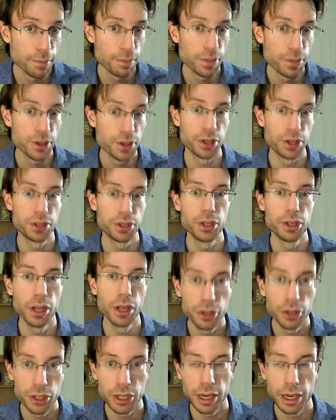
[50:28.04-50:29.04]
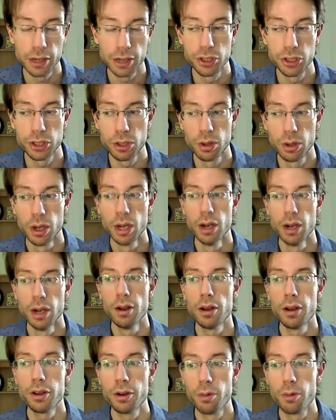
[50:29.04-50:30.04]
So it's another challenge. So,
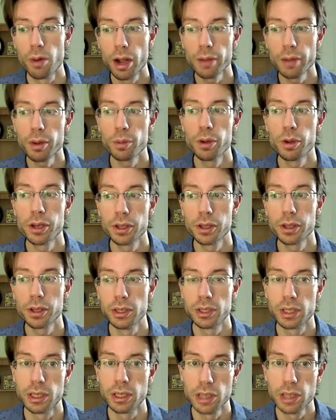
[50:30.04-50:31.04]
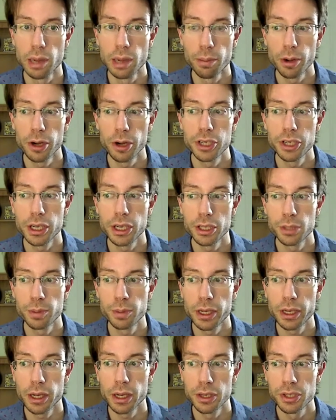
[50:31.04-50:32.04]
why am I bringing these things up, RJ, is
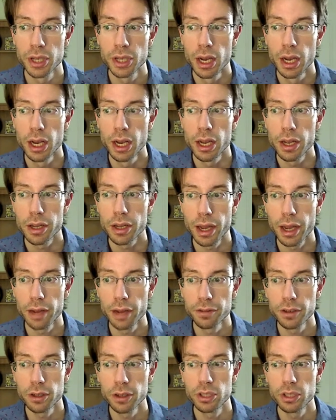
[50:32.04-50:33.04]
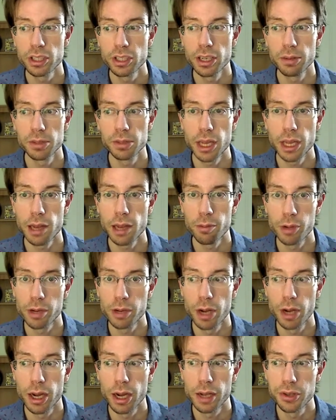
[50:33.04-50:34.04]
because you have to understand what's happening
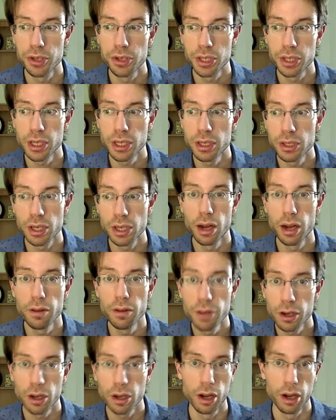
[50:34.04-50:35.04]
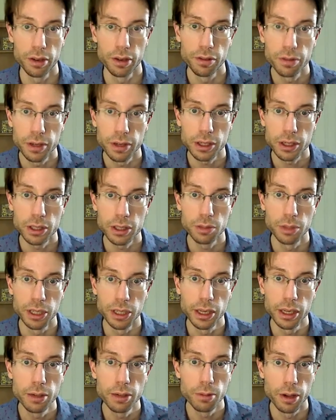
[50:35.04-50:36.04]
behind the scenes of a conflict to
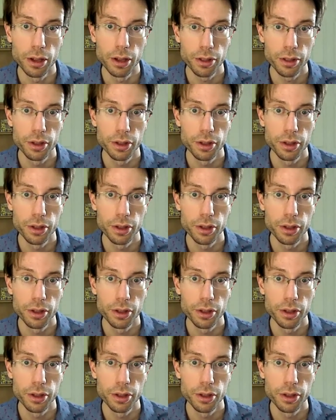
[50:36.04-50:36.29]
begin with.